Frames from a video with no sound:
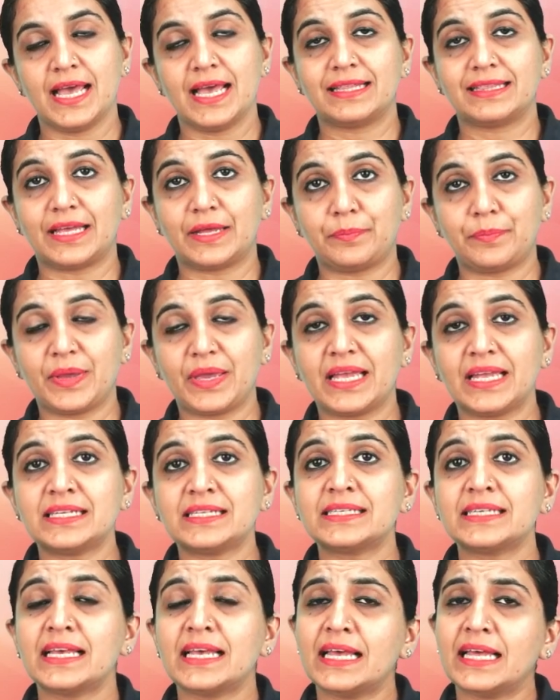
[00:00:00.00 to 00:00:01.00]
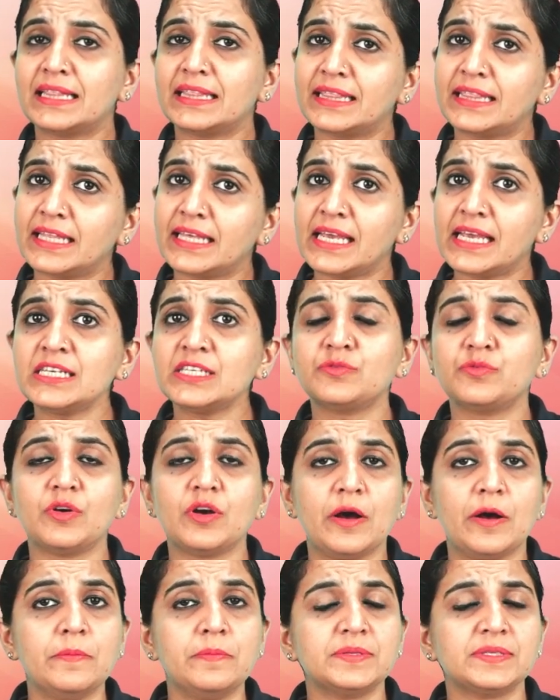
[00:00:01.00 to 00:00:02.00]
That means these
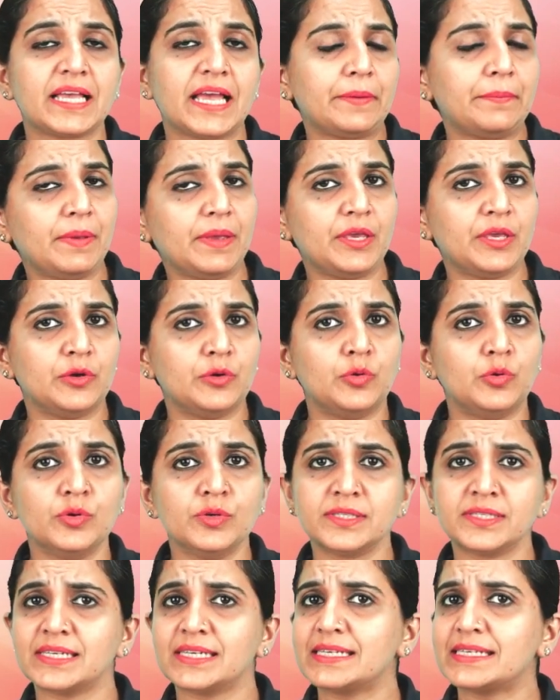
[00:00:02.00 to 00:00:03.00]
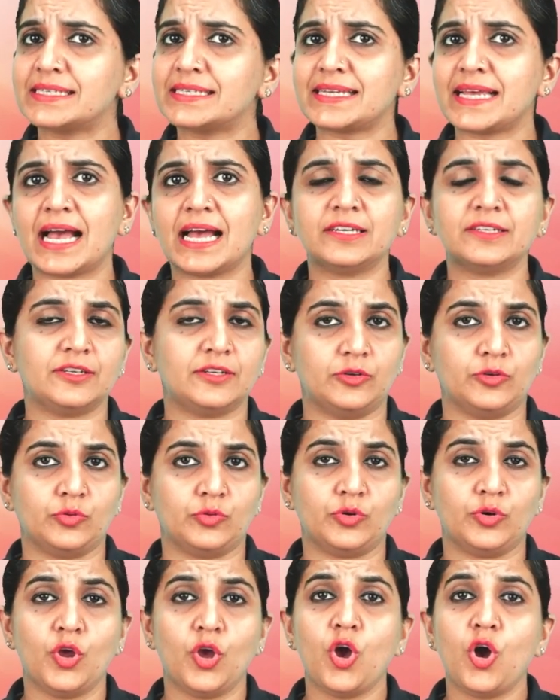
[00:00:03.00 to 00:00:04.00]
verbs can be used
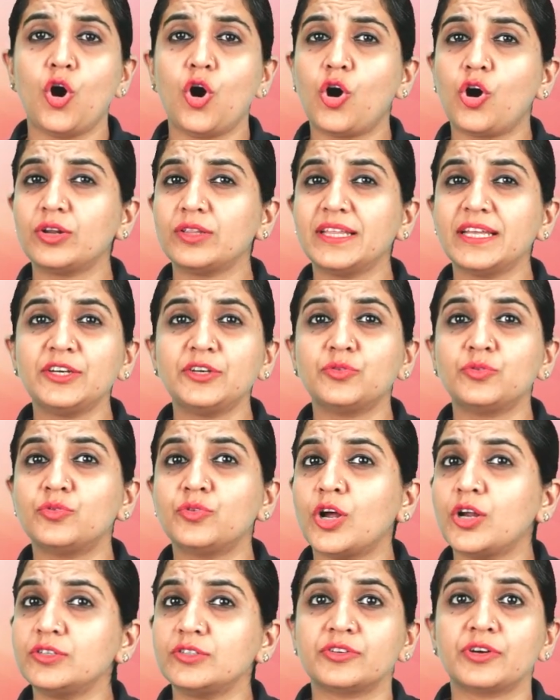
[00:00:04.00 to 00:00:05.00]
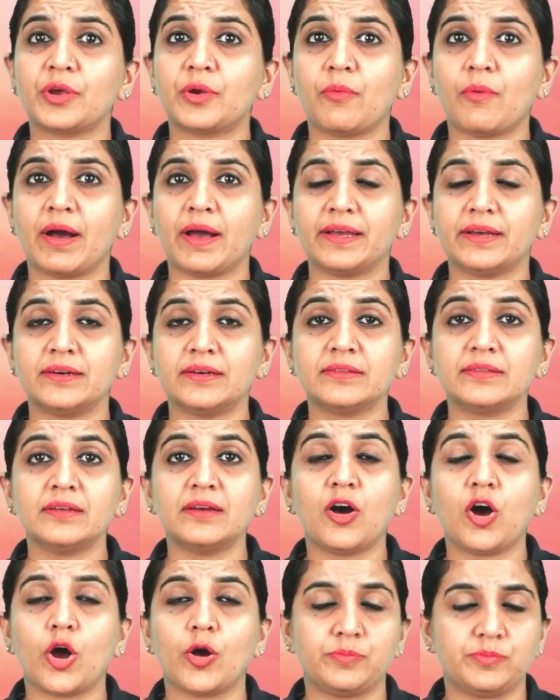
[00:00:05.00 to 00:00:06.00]
standalone or they do not require the
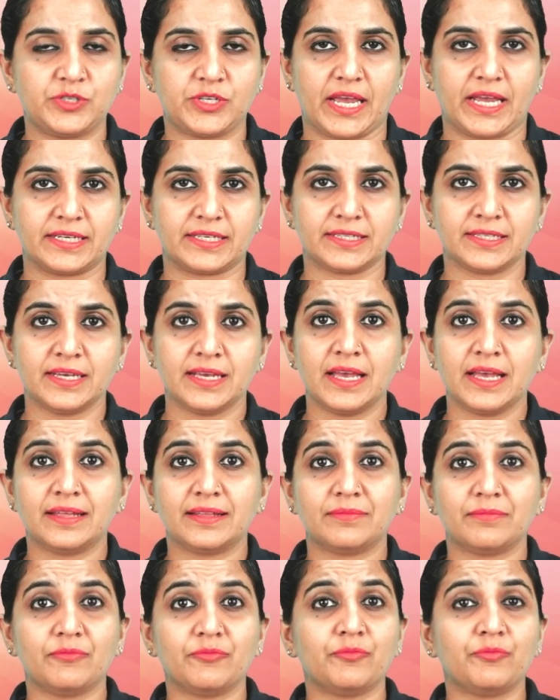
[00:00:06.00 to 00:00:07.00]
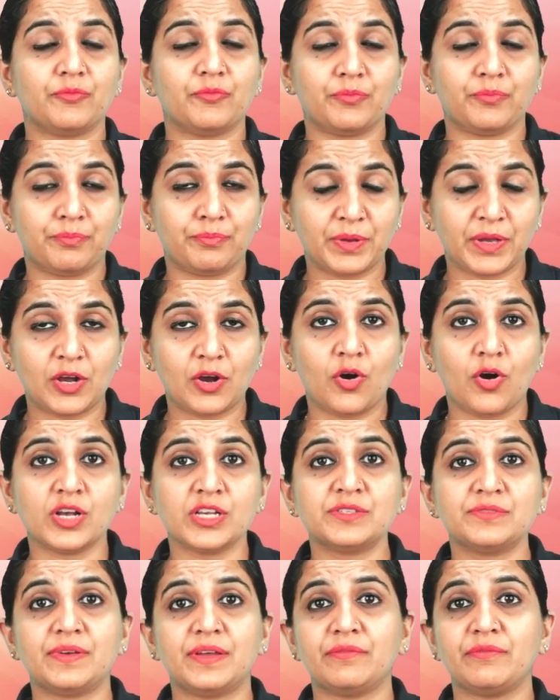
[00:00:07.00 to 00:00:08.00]
object,
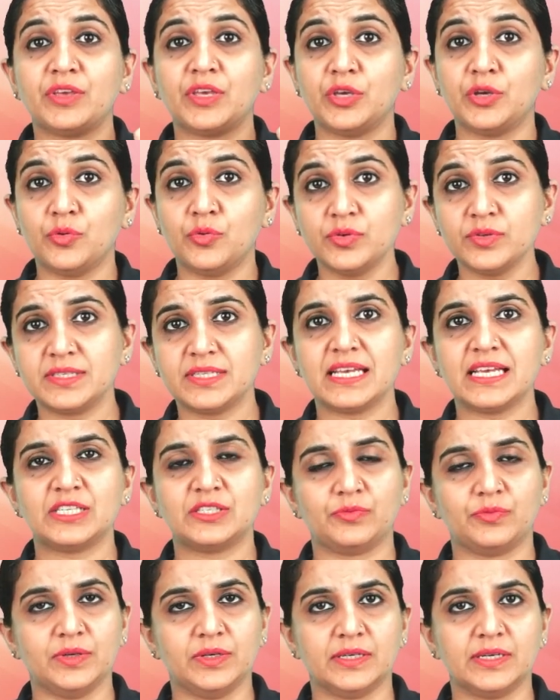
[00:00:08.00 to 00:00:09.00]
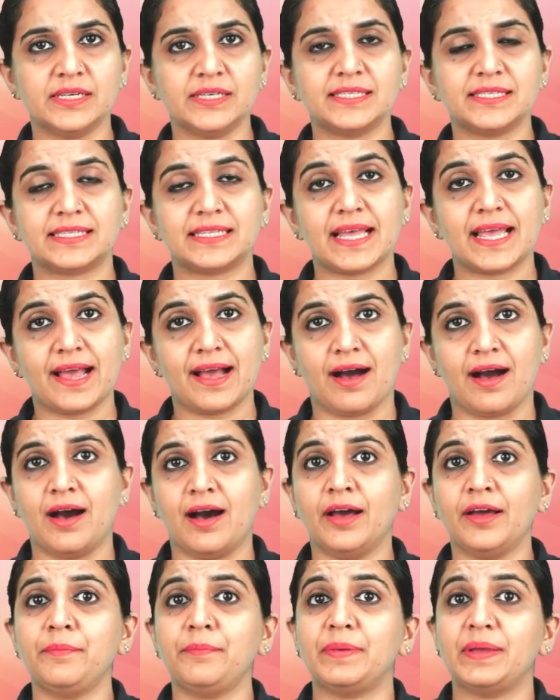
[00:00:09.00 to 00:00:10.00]
because when we use these words, they
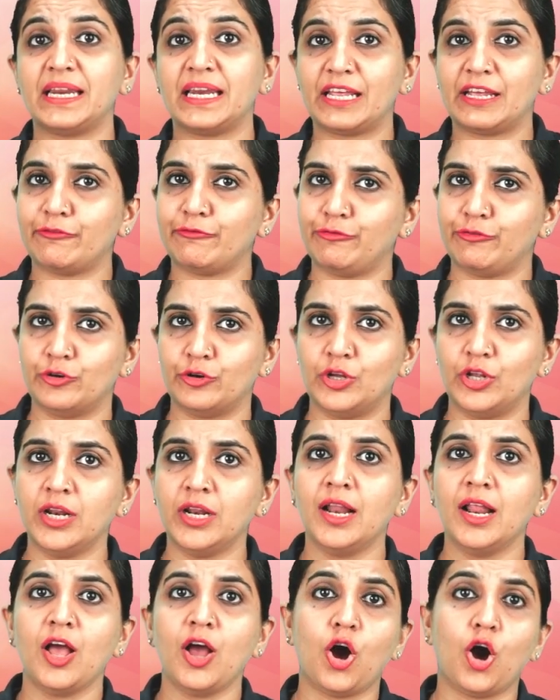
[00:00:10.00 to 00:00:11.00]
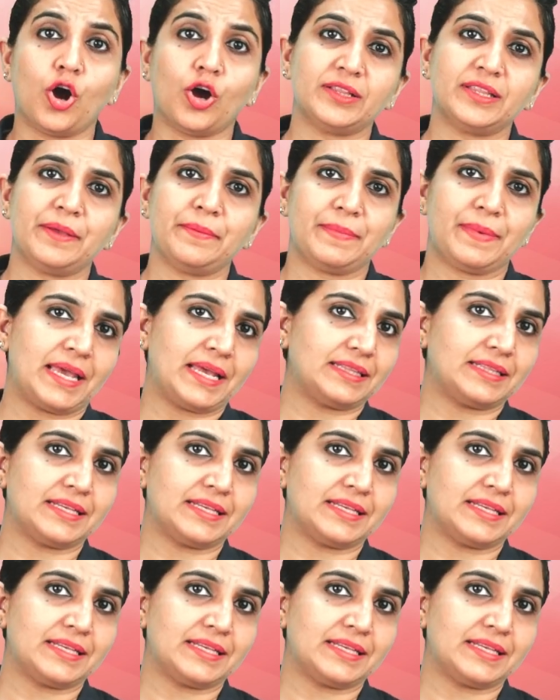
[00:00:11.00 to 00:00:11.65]
are meaningful or they make the